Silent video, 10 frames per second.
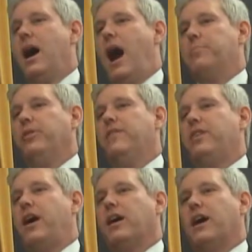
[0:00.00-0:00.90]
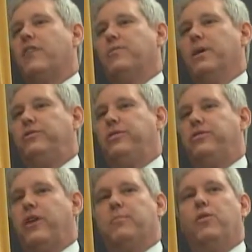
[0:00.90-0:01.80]
I believe that our government should
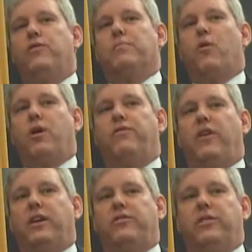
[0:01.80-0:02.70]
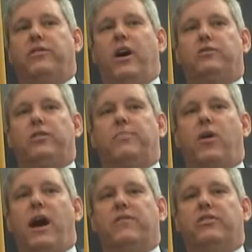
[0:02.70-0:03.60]
start moving more functions out to the
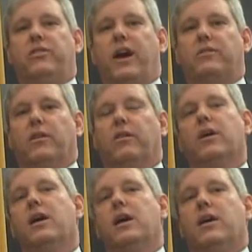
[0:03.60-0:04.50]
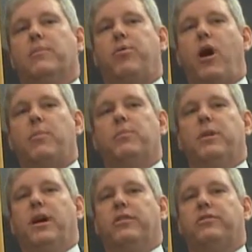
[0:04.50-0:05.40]
private sector. The
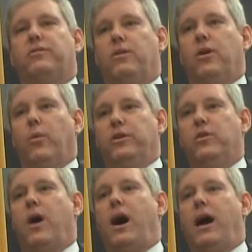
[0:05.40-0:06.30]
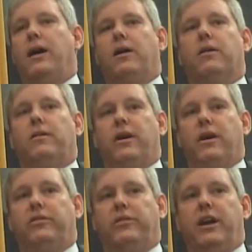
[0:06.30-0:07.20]
problem is, when you hire
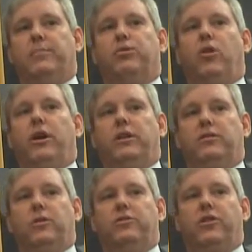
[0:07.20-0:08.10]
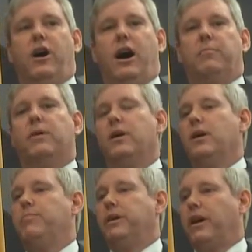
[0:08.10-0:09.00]
a state employee to do a job,
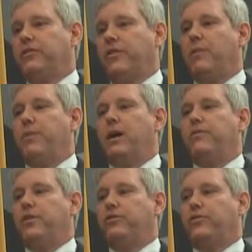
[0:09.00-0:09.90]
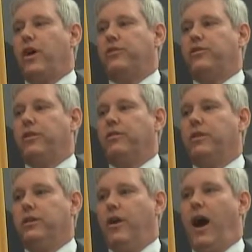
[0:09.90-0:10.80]
because of our benefit structure,
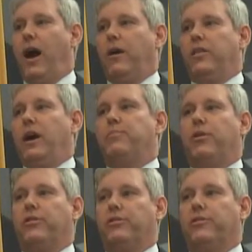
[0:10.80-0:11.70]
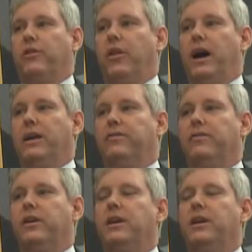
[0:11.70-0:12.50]
you're hiring that person for life.